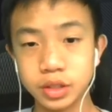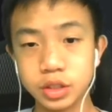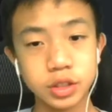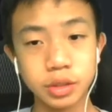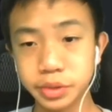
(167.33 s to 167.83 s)

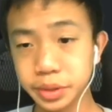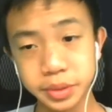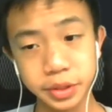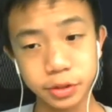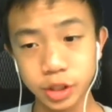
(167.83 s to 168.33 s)
Sometimes I
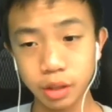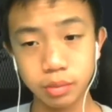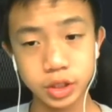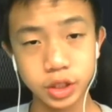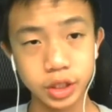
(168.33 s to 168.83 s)
use
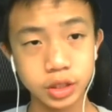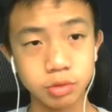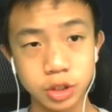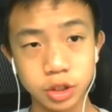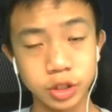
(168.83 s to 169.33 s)
images, which
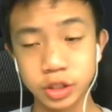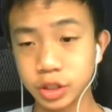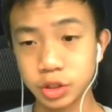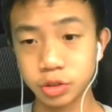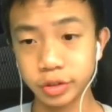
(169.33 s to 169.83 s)
you can just
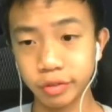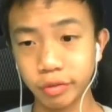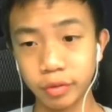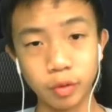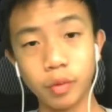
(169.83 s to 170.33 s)
search it from
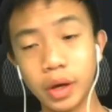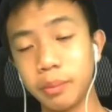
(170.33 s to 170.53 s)
the web,